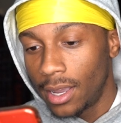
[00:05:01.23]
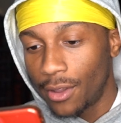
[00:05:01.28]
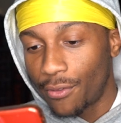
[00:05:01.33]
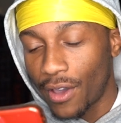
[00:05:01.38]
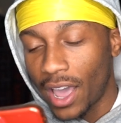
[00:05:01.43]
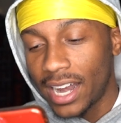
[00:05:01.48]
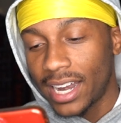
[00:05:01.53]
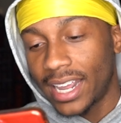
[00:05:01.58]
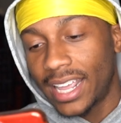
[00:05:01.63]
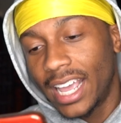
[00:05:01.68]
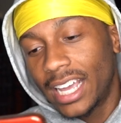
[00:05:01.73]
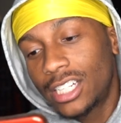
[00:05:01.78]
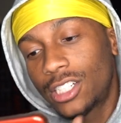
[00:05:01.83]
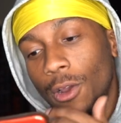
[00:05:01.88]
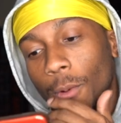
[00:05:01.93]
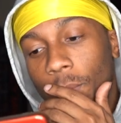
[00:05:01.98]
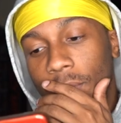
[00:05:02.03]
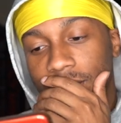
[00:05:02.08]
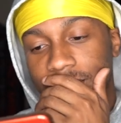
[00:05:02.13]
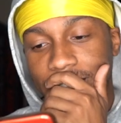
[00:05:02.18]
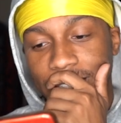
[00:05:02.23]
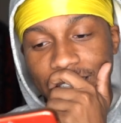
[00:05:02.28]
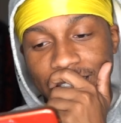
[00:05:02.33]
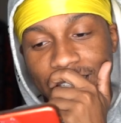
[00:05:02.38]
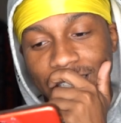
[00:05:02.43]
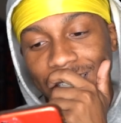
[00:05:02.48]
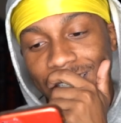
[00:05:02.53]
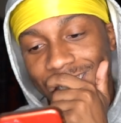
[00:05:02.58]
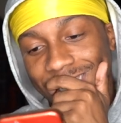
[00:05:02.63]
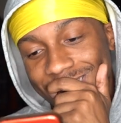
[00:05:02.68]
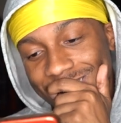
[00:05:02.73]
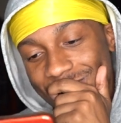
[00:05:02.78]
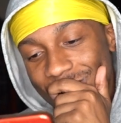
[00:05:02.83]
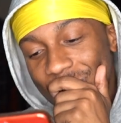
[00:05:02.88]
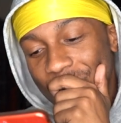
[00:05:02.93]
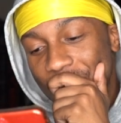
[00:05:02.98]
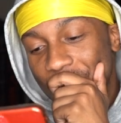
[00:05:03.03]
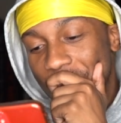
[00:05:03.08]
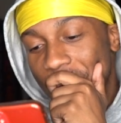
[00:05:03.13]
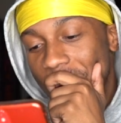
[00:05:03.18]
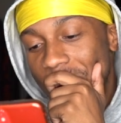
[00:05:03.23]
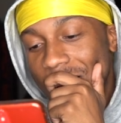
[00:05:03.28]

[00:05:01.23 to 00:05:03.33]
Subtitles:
If I had to guess your position, ooh,